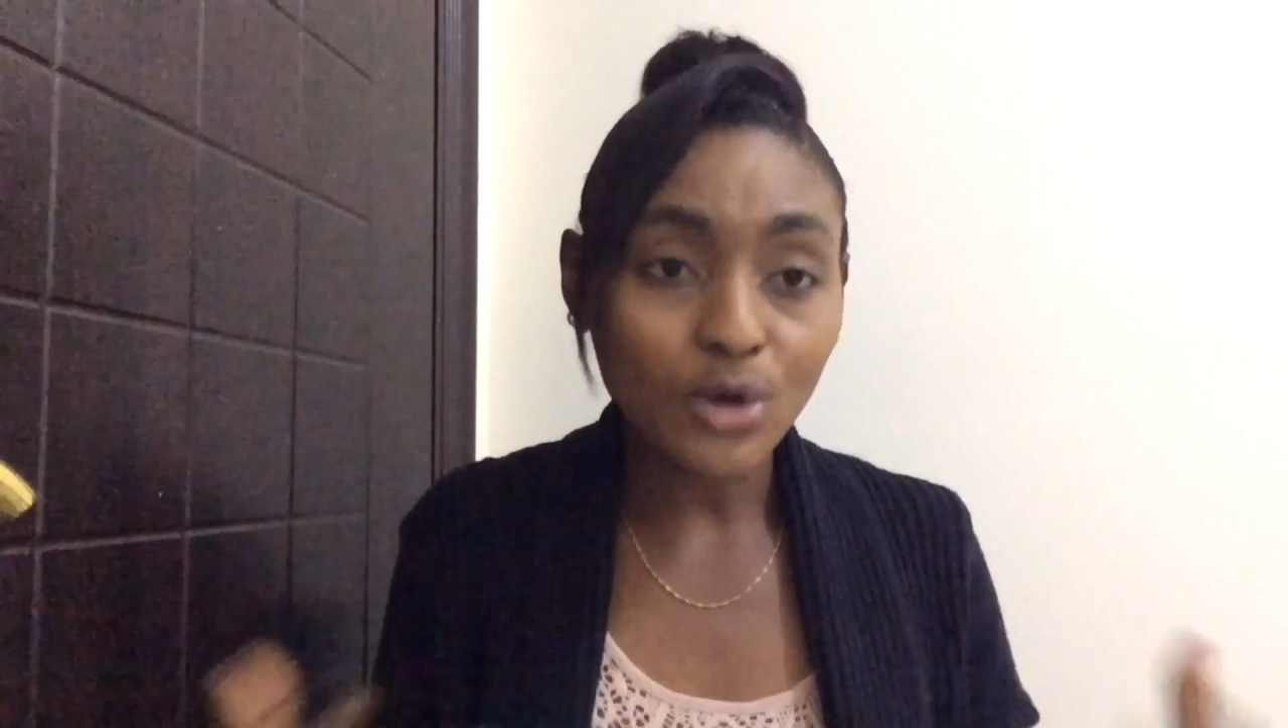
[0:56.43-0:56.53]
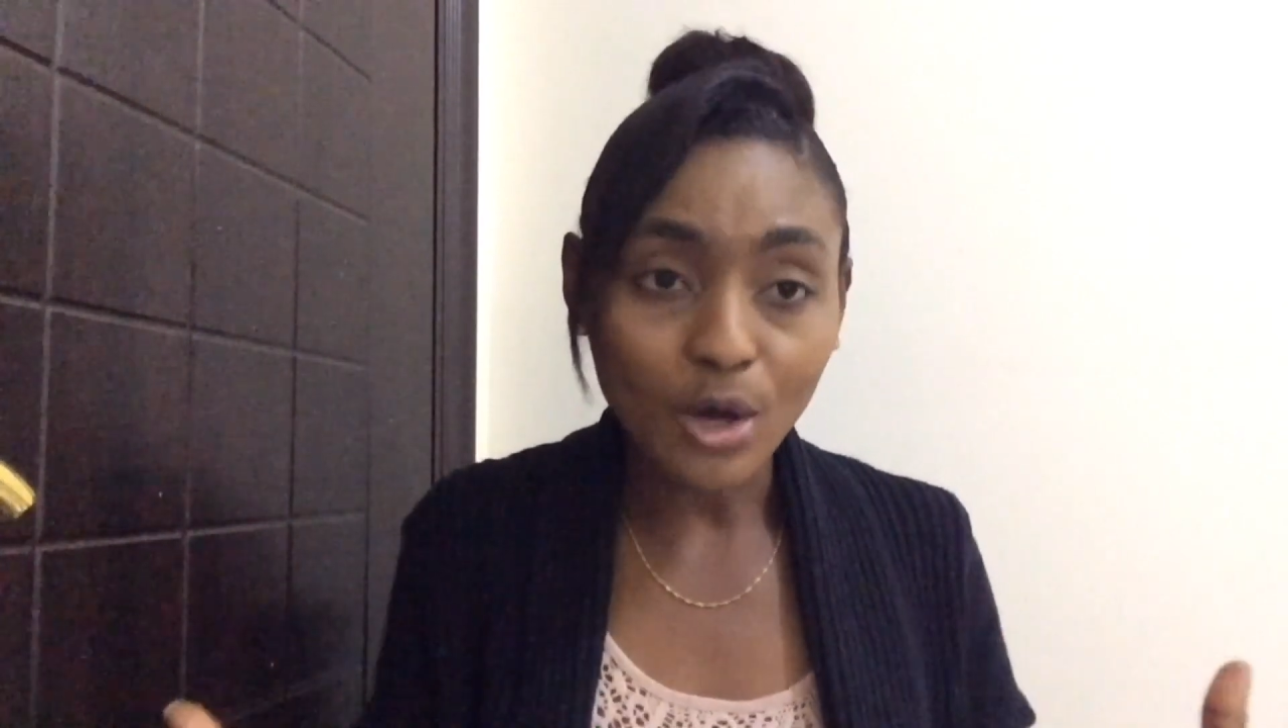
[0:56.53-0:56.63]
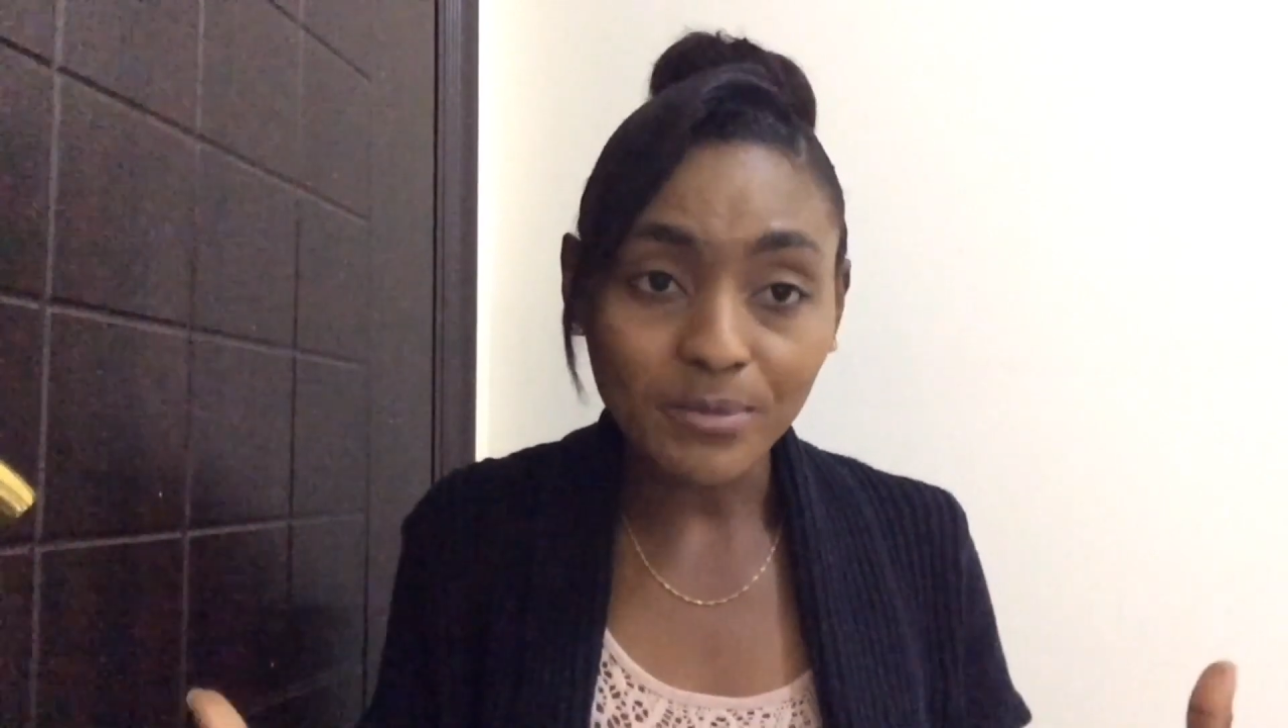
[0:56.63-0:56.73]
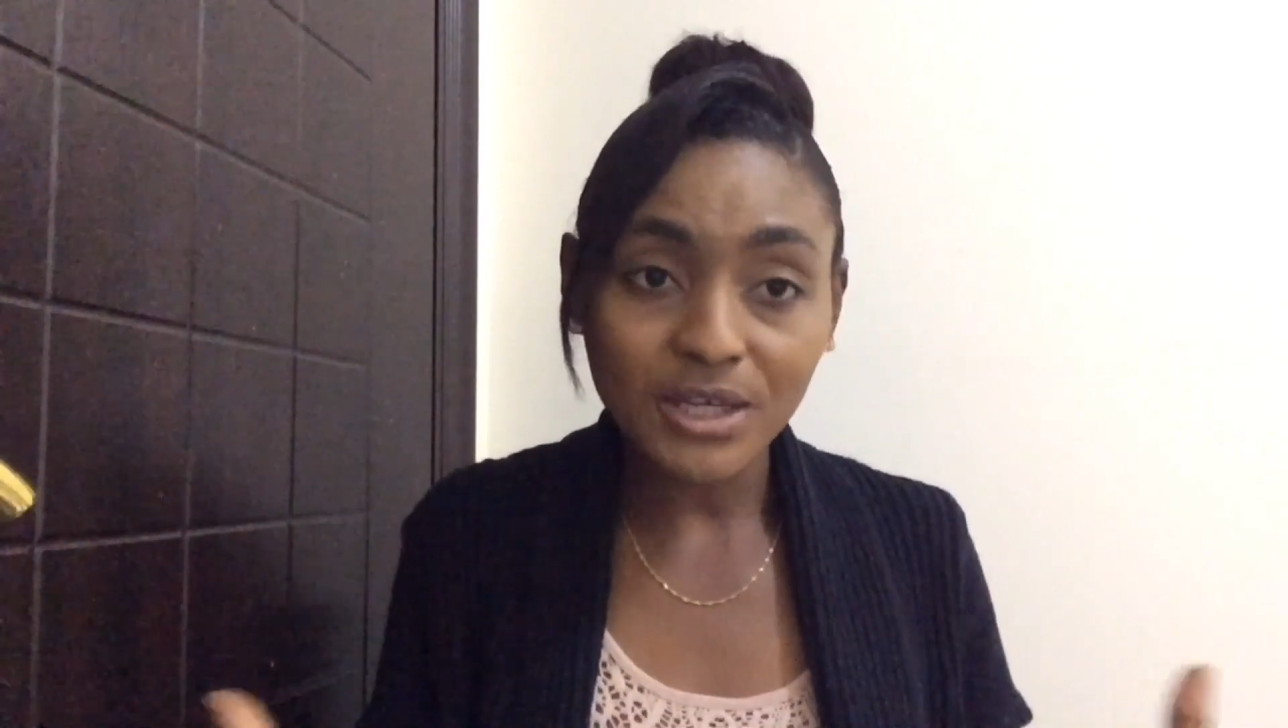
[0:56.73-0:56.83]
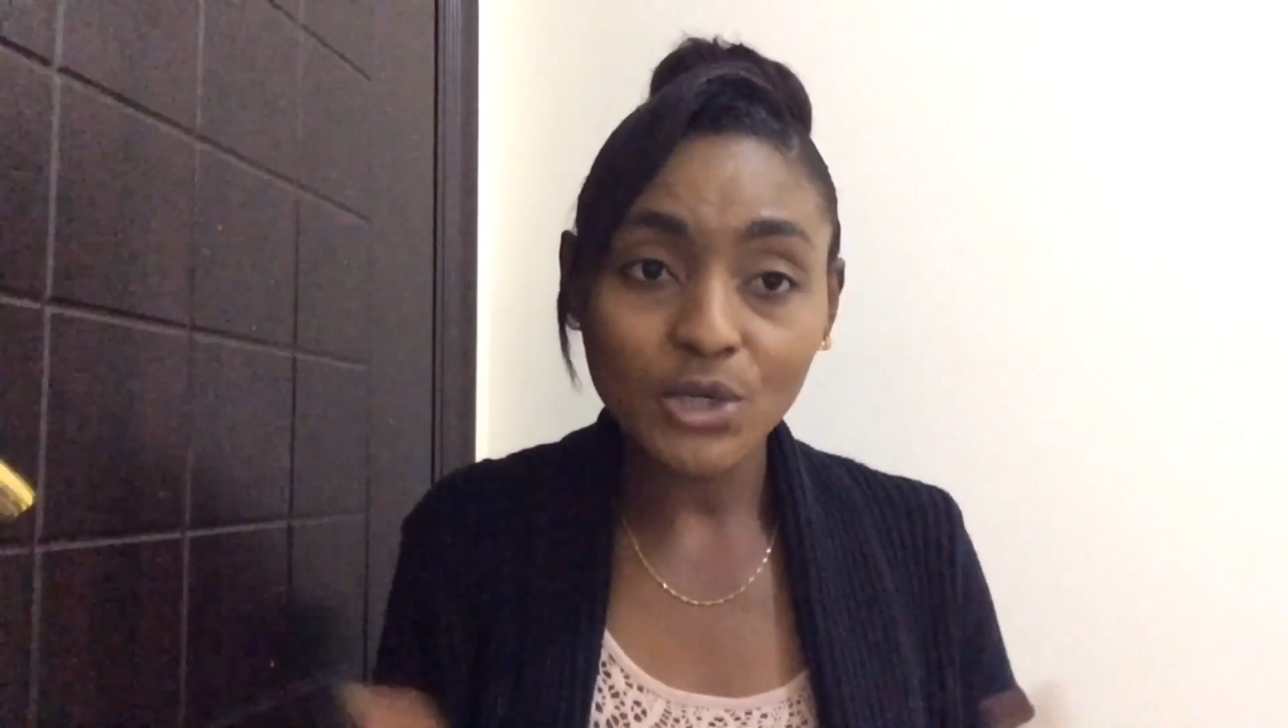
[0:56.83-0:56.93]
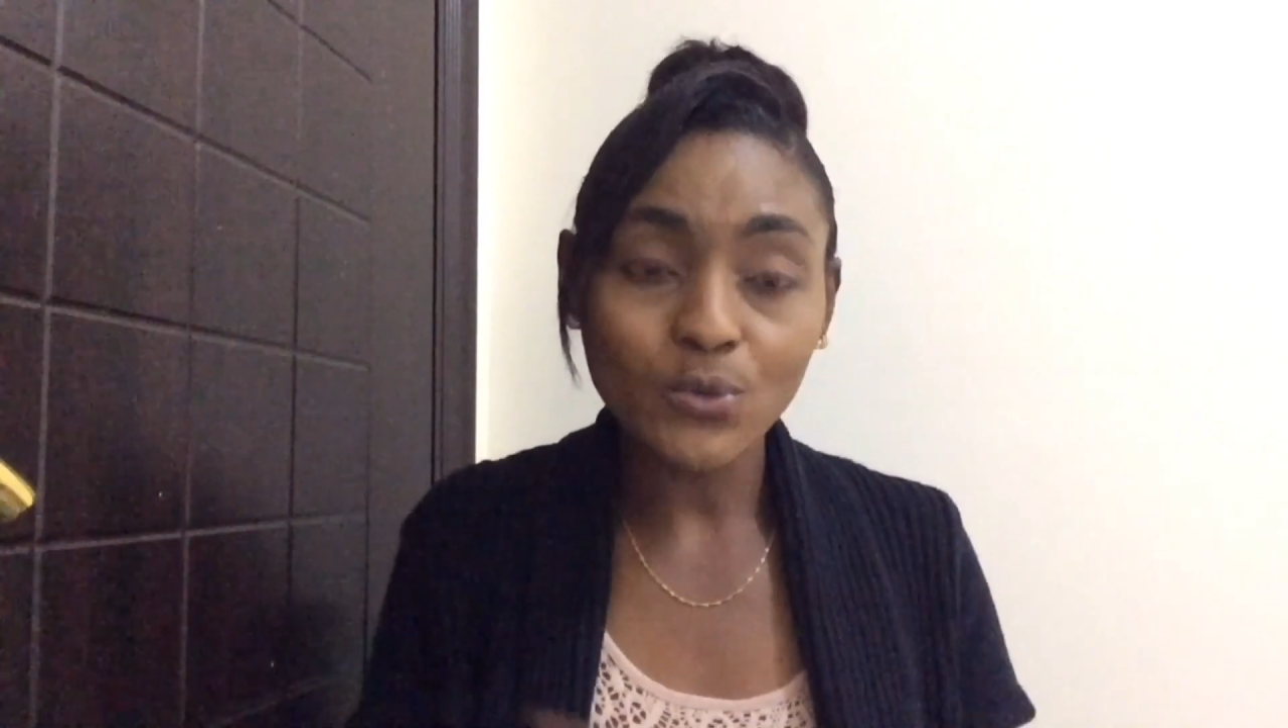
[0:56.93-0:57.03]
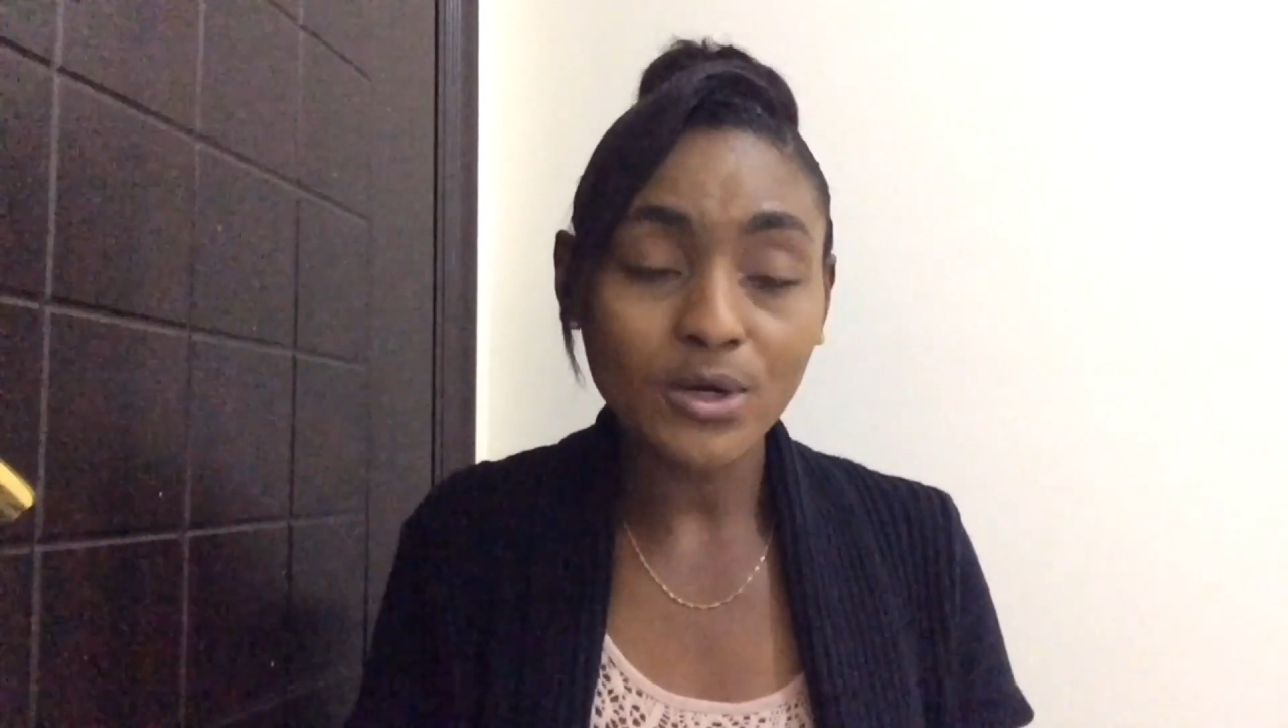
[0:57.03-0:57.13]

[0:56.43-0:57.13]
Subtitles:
company you want